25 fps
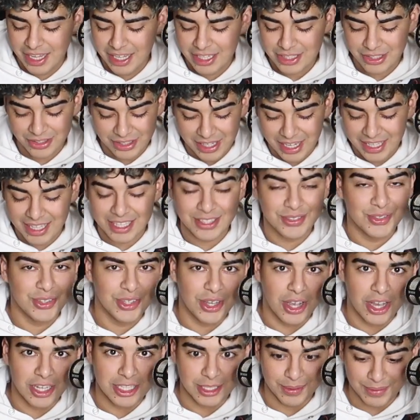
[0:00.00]
So yeah, that's really
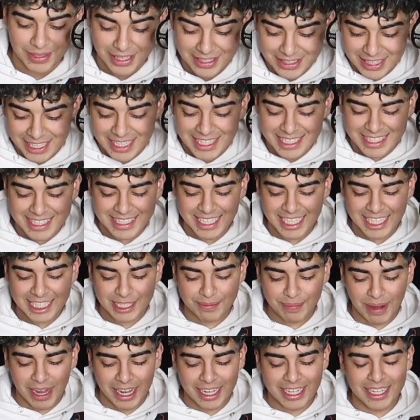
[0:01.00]
awesome. And this
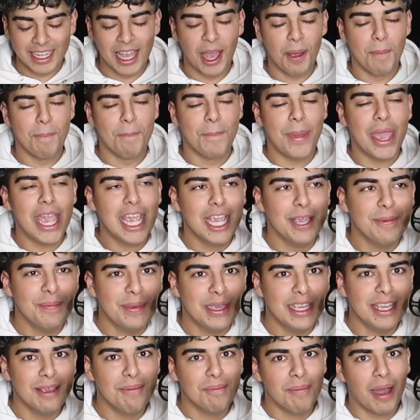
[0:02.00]
is my
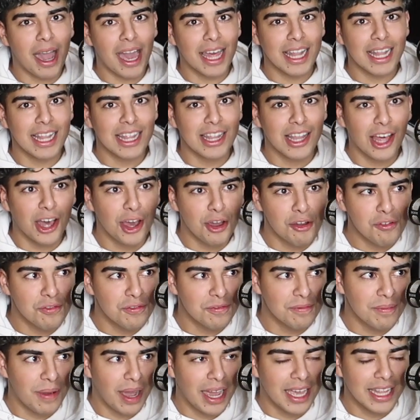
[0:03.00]
baby, my
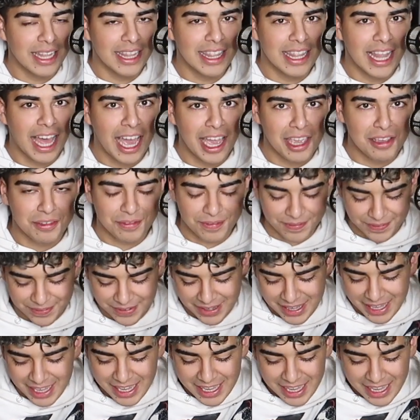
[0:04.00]
love, my life.